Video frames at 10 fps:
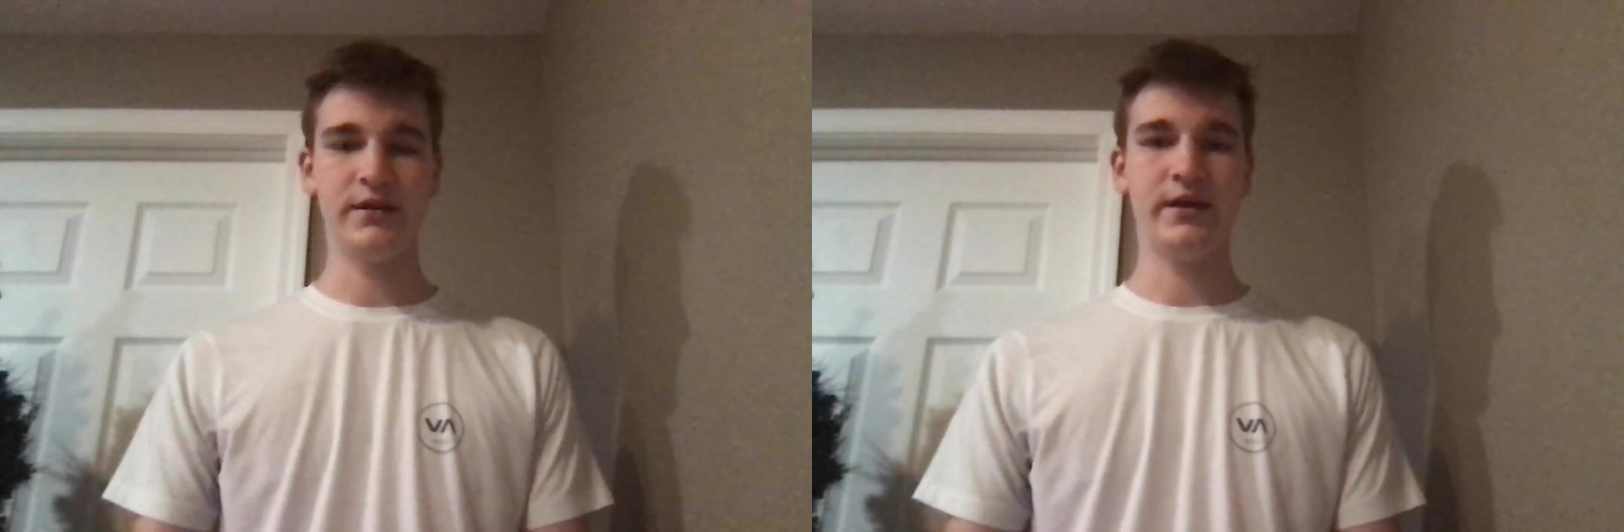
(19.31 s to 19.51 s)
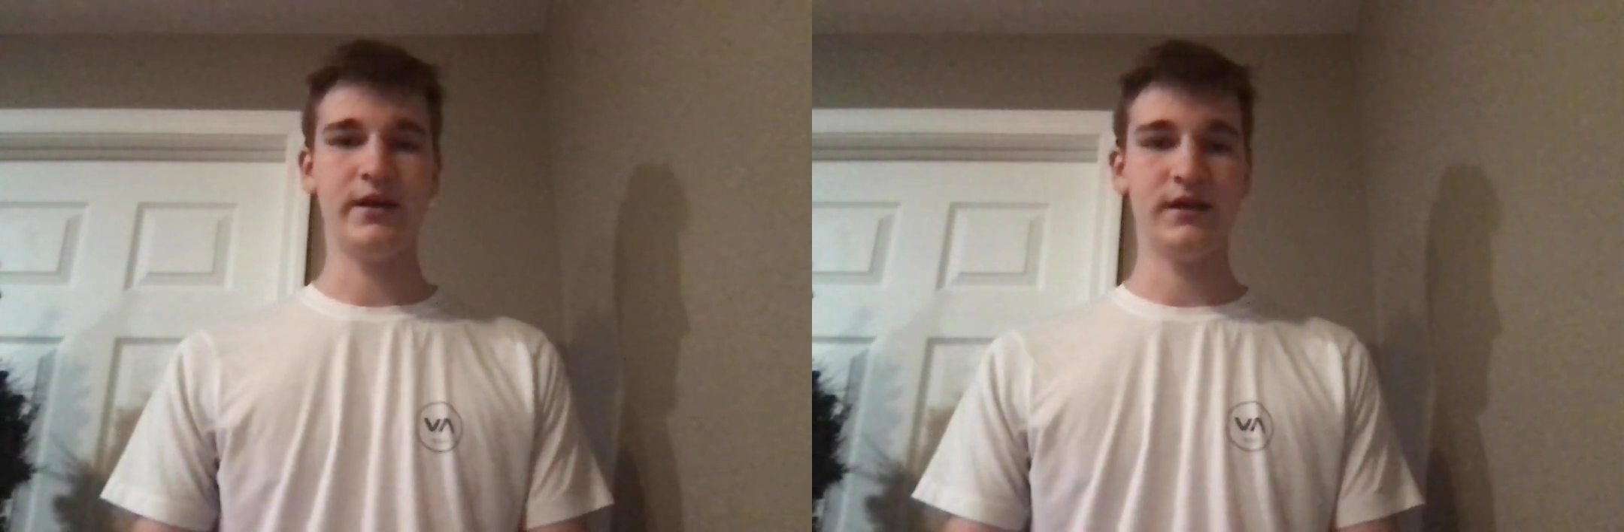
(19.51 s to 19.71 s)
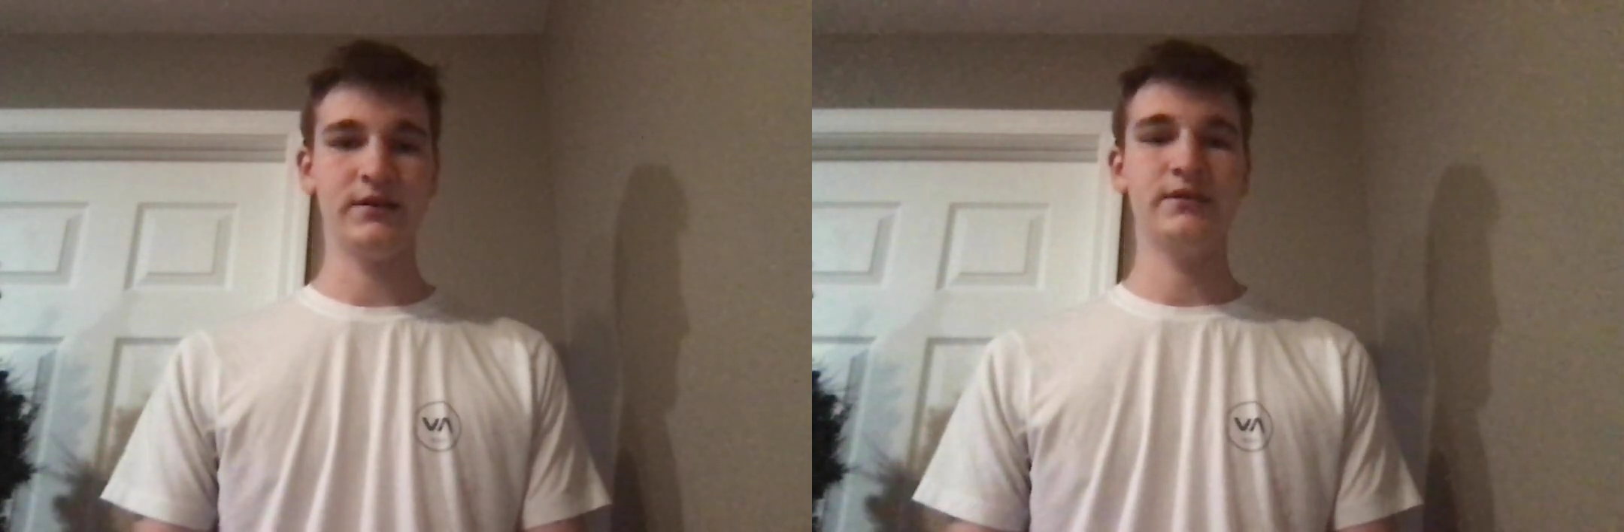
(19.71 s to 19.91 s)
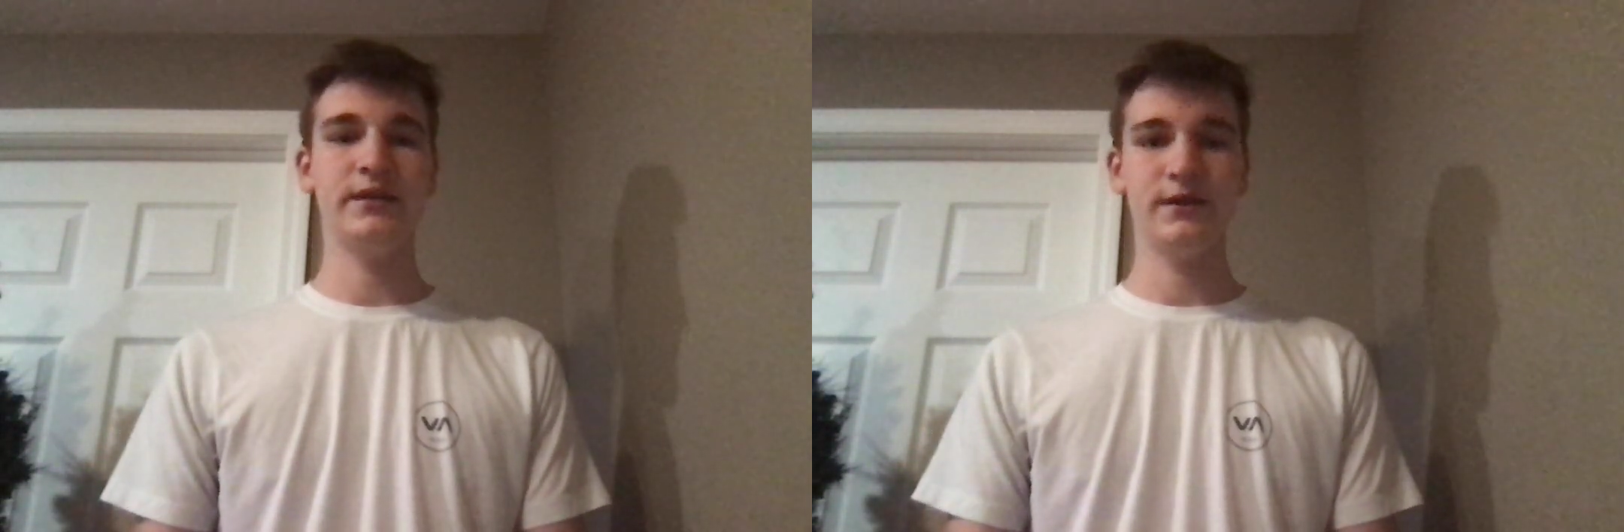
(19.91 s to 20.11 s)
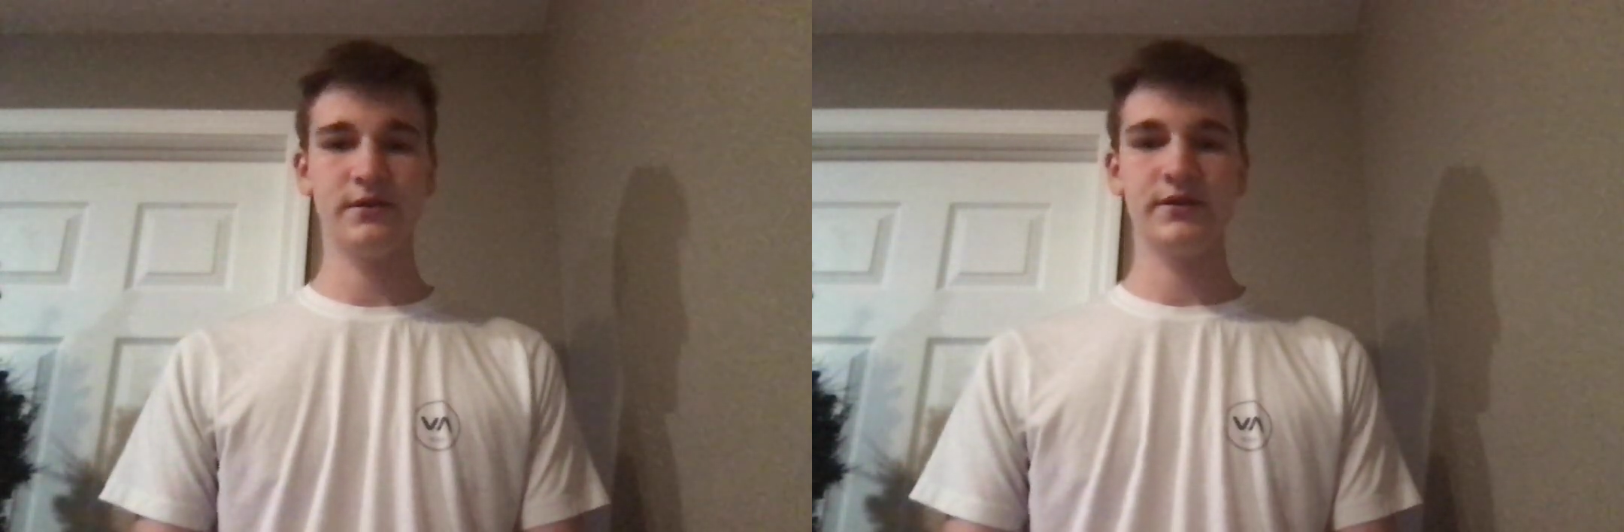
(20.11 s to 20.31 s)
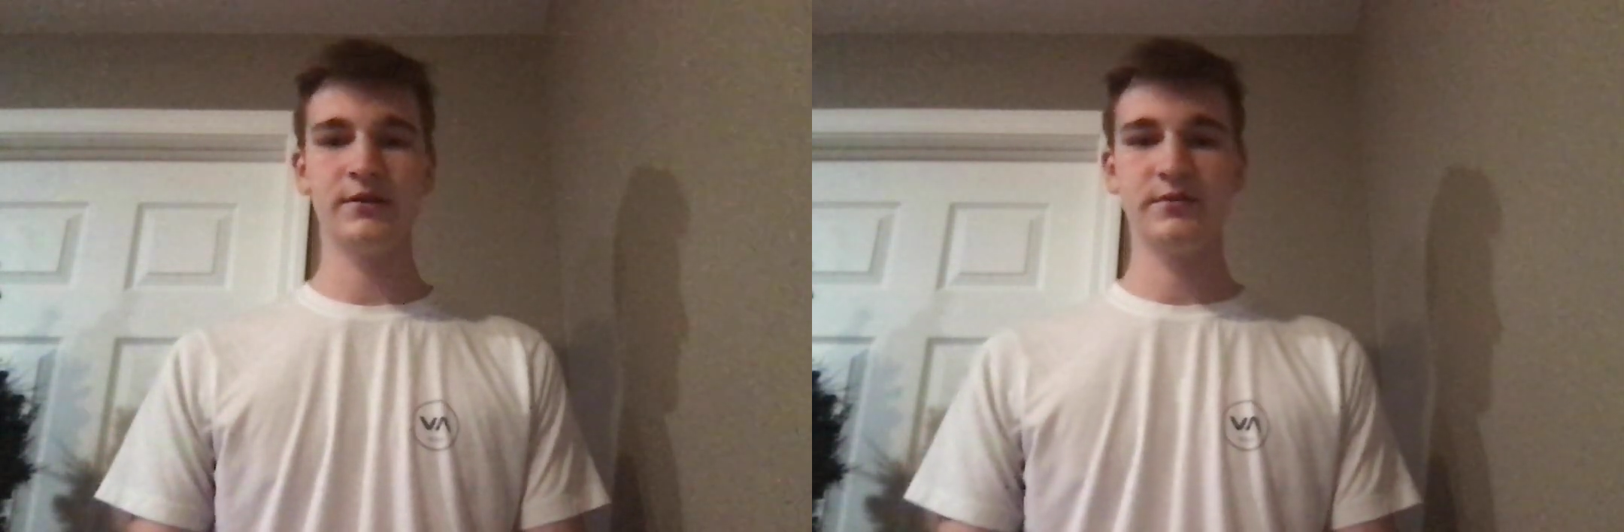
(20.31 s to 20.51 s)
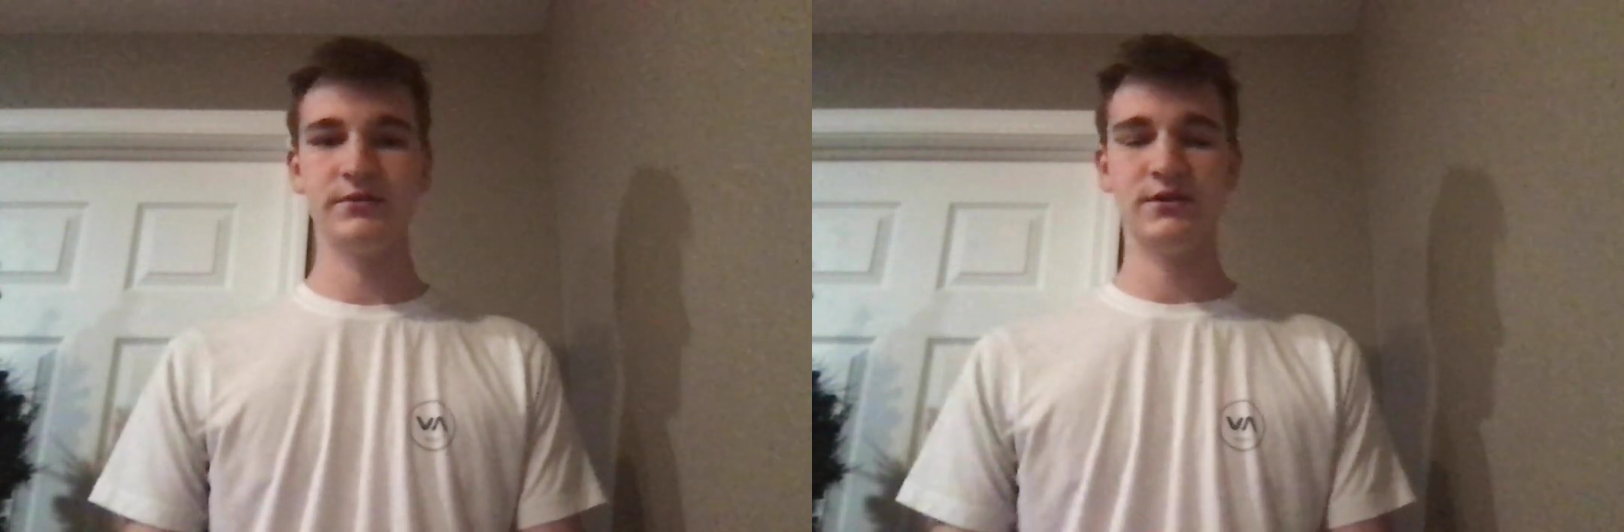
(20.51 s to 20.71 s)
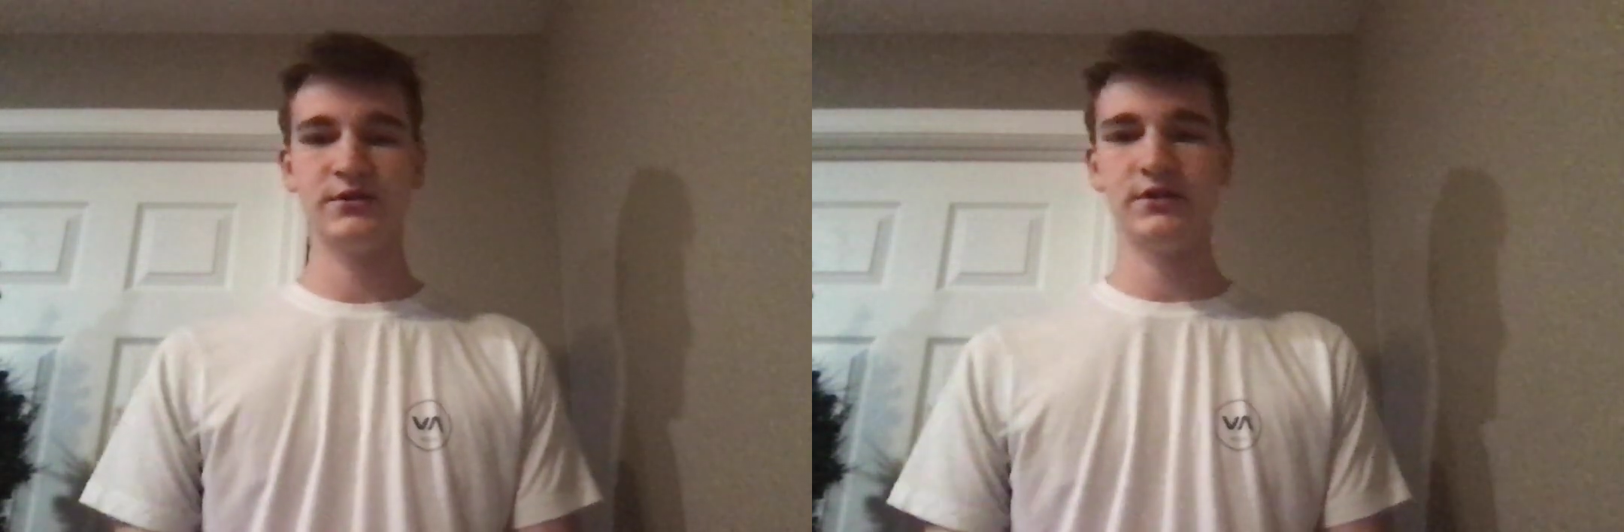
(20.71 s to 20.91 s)
anterior
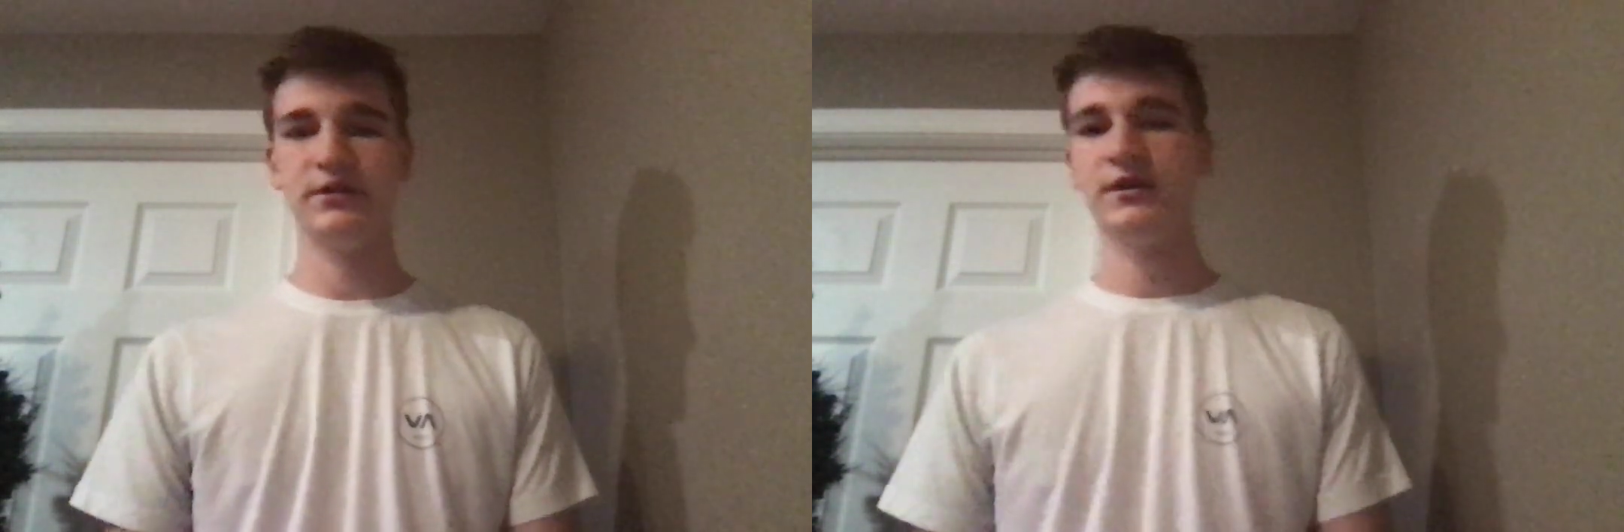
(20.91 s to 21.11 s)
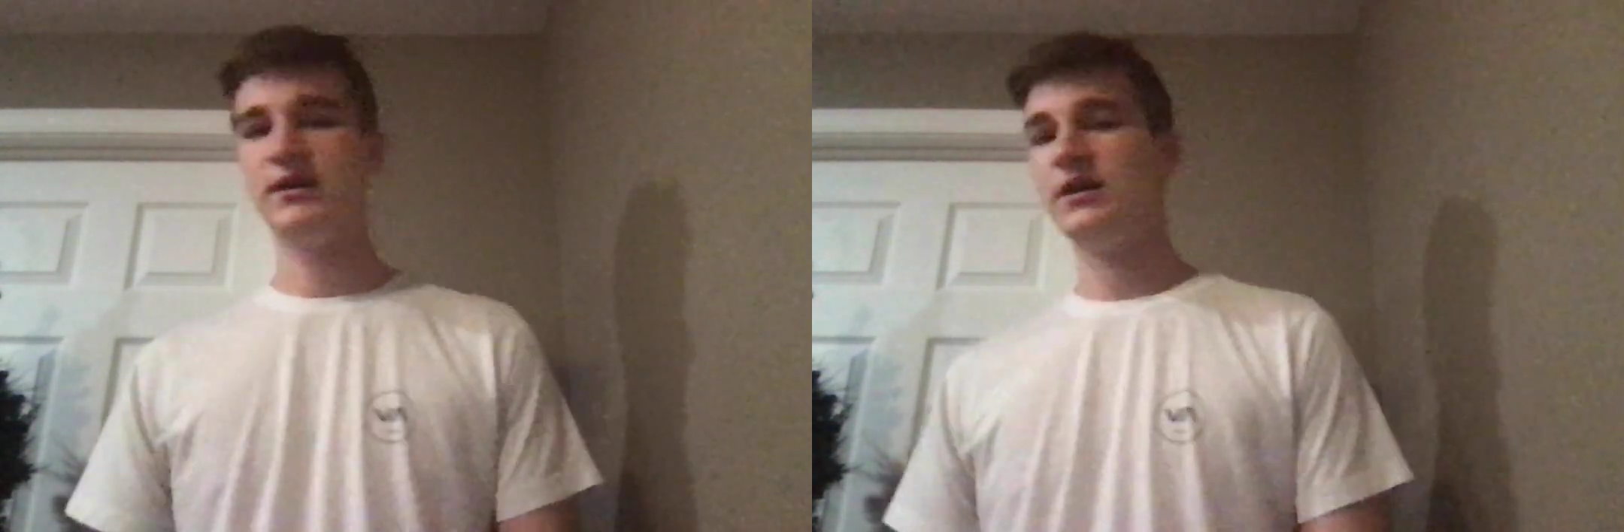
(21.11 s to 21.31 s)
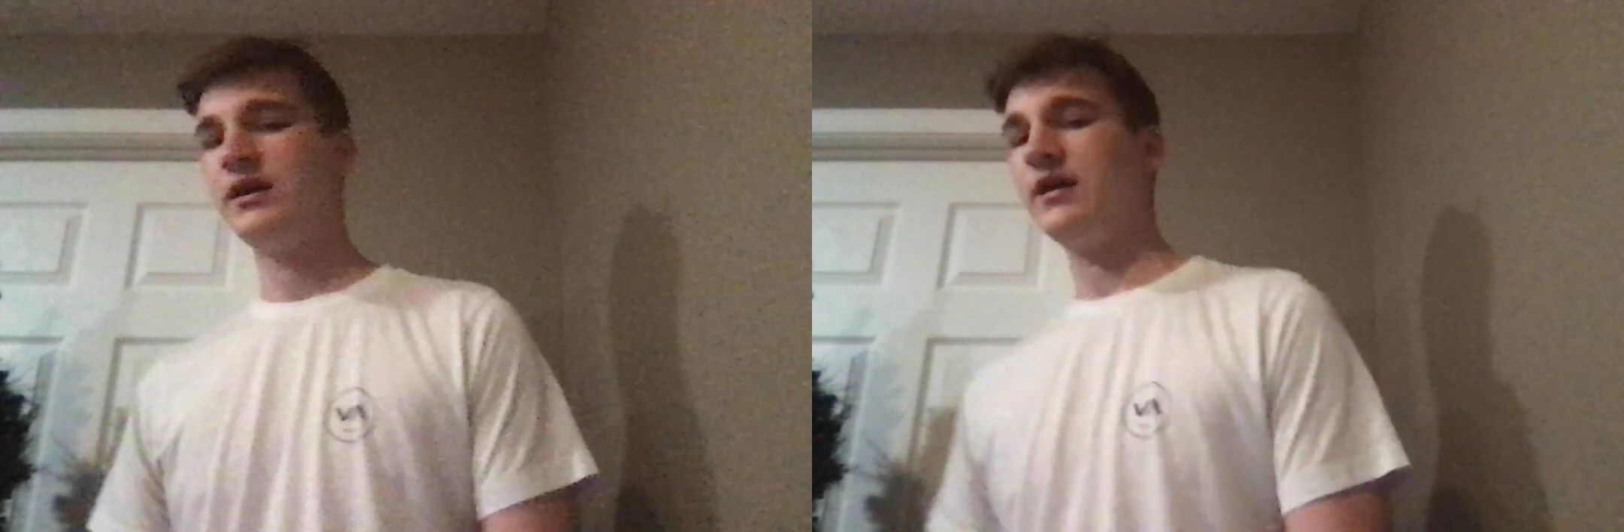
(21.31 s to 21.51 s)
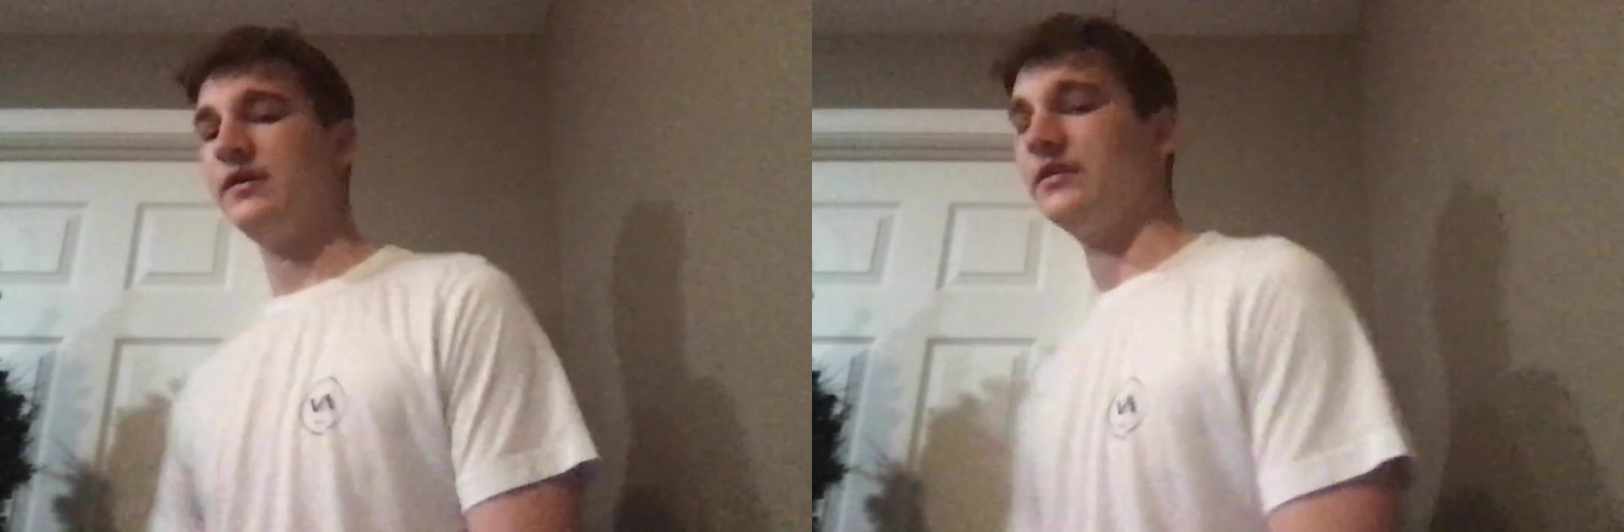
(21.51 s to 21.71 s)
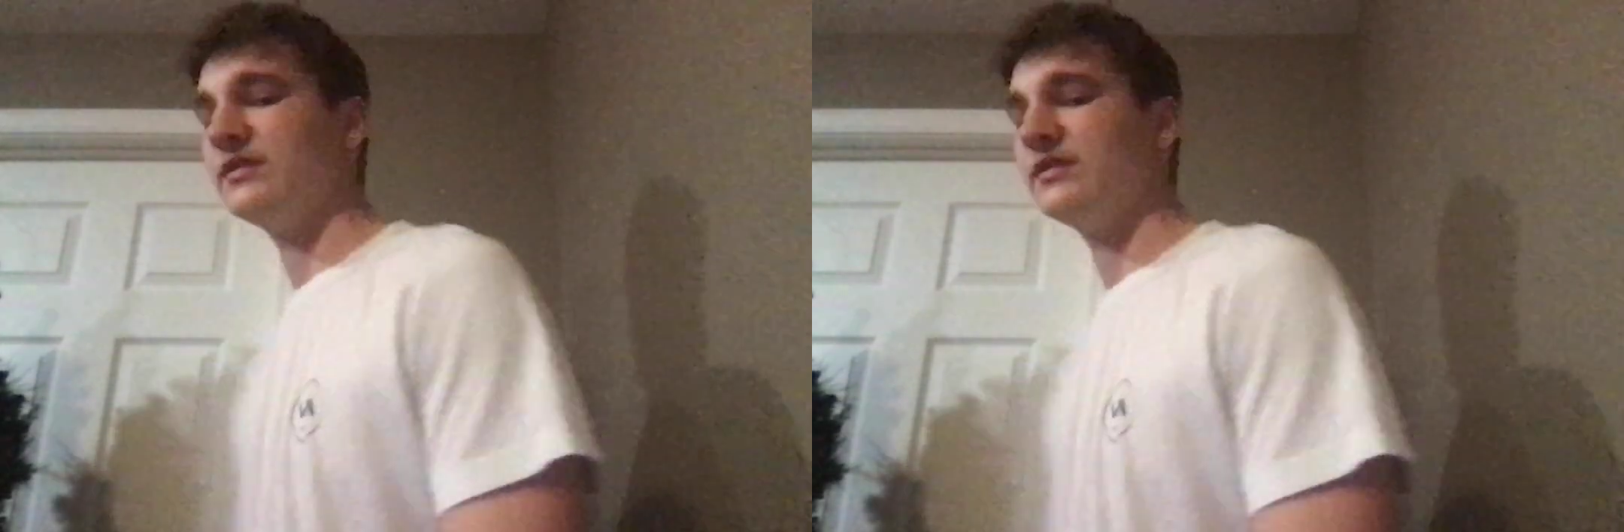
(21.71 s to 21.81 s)
position. And the